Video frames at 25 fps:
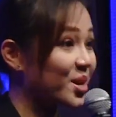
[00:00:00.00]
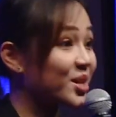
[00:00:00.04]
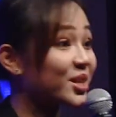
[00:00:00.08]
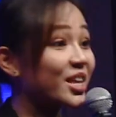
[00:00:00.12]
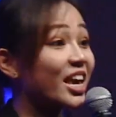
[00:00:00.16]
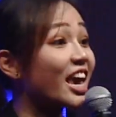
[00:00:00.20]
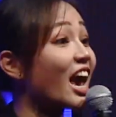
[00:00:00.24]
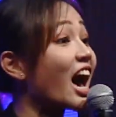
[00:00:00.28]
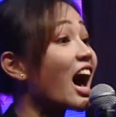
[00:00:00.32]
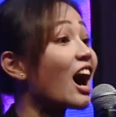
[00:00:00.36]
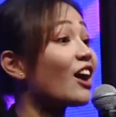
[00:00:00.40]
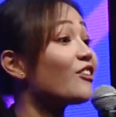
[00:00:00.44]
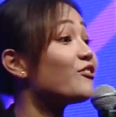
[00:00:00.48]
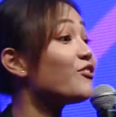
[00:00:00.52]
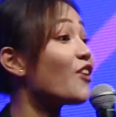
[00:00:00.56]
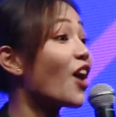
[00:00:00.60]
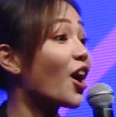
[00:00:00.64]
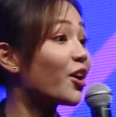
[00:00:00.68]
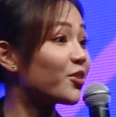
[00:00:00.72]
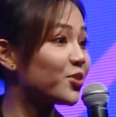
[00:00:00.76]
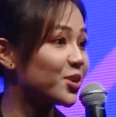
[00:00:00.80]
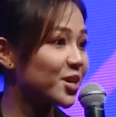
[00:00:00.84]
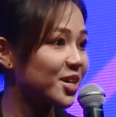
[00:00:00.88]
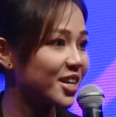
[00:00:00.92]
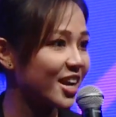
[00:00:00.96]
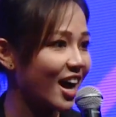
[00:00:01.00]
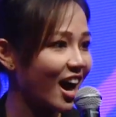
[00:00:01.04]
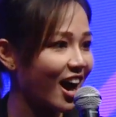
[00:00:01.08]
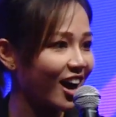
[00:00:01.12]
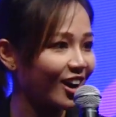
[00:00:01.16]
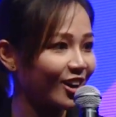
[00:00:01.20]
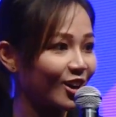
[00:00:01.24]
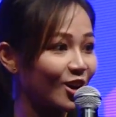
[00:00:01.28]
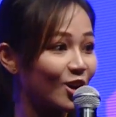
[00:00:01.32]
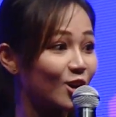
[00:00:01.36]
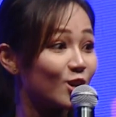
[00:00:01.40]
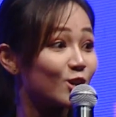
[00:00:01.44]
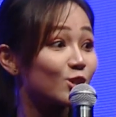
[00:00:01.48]
They are very
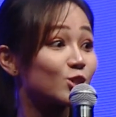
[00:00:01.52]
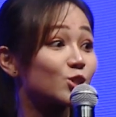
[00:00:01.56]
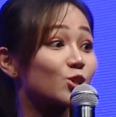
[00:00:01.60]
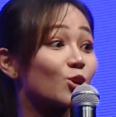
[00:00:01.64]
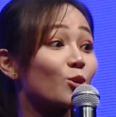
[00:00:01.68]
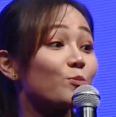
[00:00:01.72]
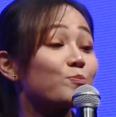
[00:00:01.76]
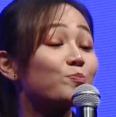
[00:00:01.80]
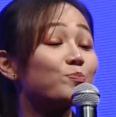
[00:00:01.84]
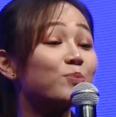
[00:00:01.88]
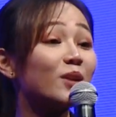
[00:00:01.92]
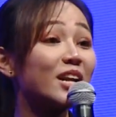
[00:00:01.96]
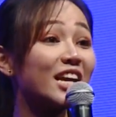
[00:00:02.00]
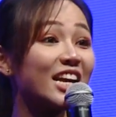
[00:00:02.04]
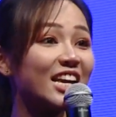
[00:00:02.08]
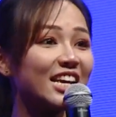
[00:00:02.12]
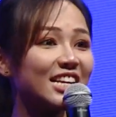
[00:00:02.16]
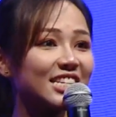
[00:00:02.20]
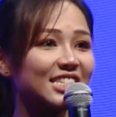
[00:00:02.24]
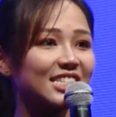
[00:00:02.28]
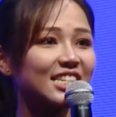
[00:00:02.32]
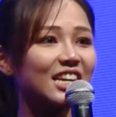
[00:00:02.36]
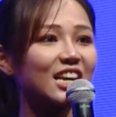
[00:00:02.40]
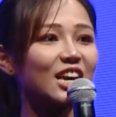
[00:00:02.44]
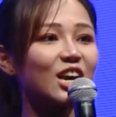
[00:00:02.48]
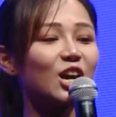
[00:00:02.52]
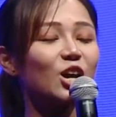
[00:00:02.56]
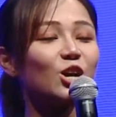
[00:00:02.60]
young. So please